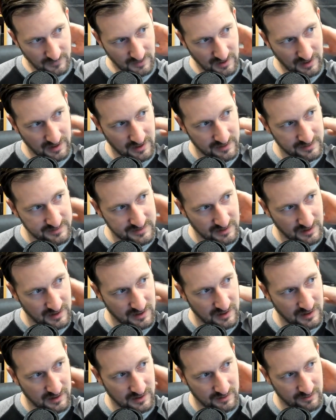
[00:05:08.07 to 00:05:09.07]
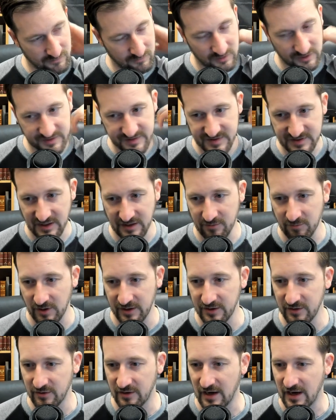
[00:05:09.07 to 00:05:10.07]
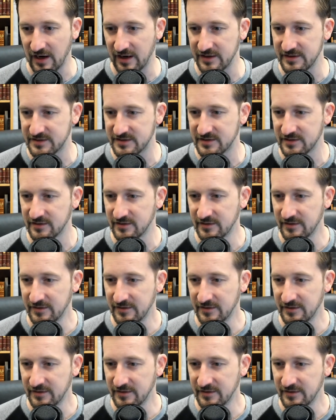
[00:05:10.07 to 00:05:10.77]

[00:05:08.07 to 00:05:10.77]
And we'll see what you guys